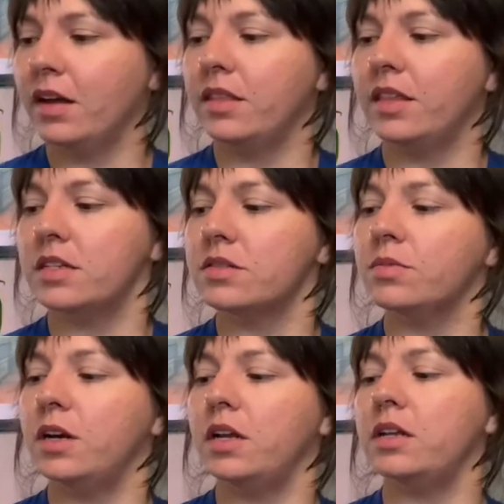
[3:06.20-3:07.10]
This
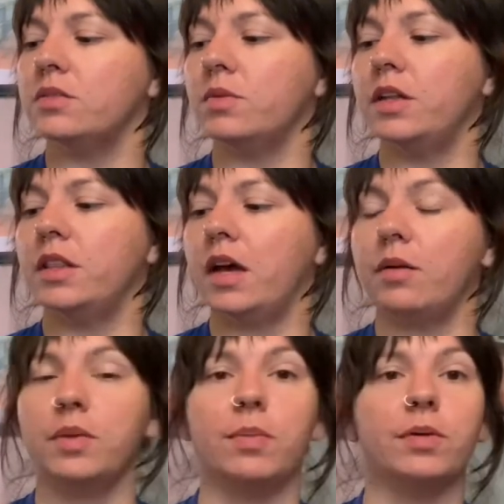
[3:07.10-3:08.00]
one is one that
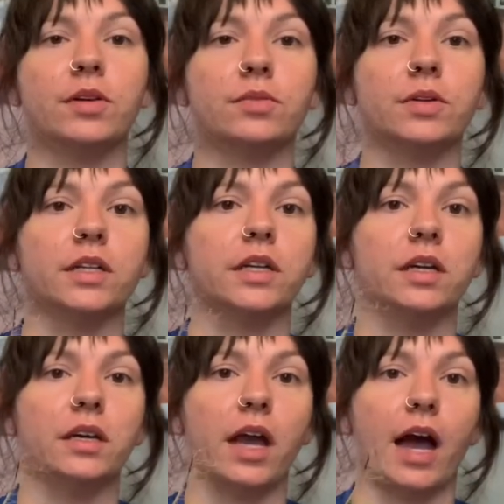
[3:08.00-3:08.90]
people are
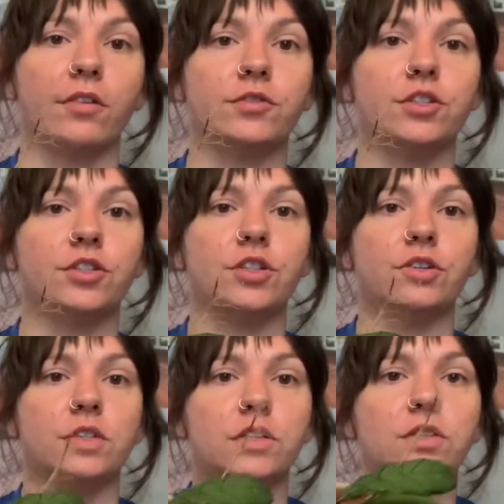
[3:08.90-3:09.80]
really after too.
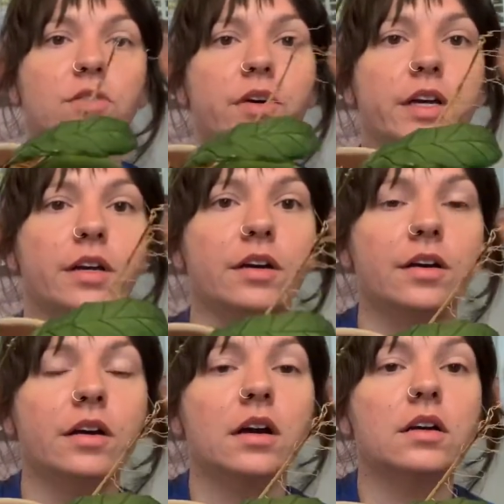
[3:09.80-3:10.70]
This is Hoya
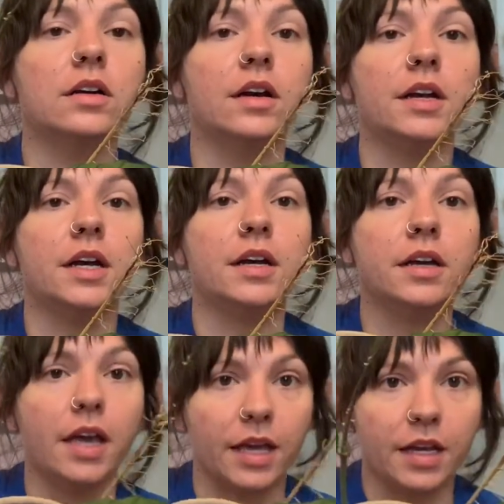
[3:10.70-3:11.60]

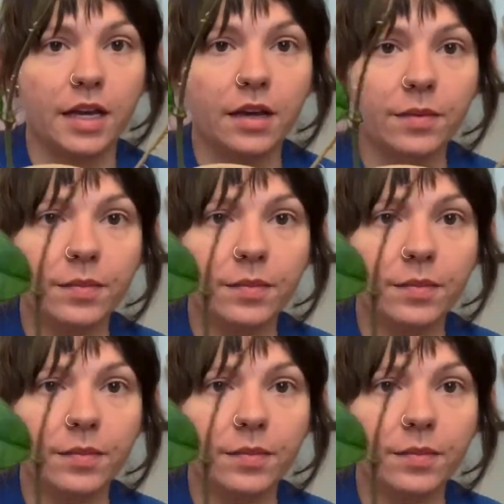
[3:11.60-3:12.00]
gunungating.